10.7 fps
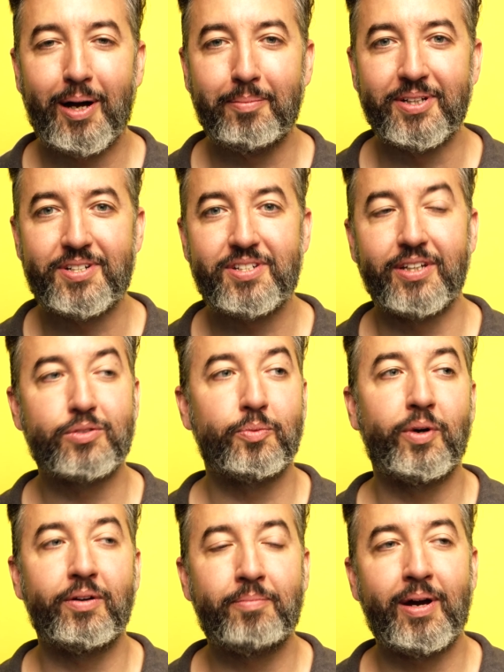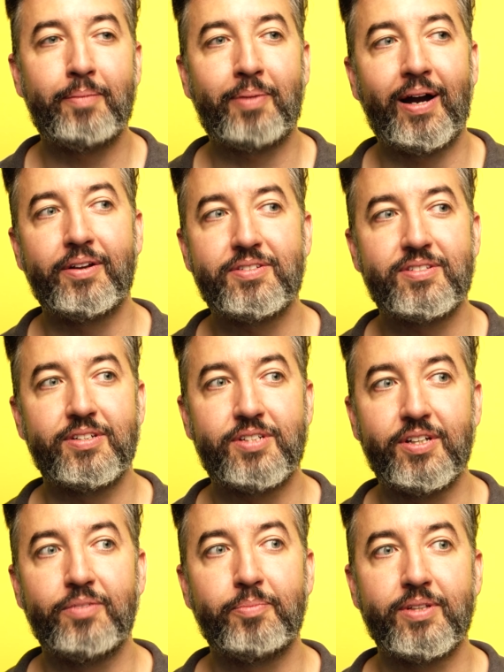published. It's one of my proudest
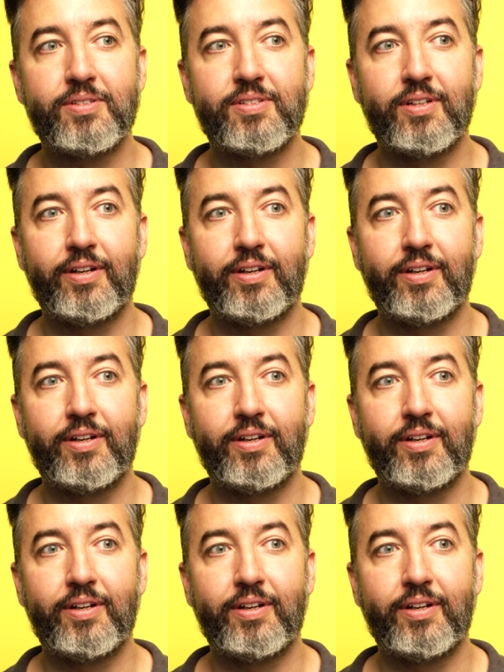achievements,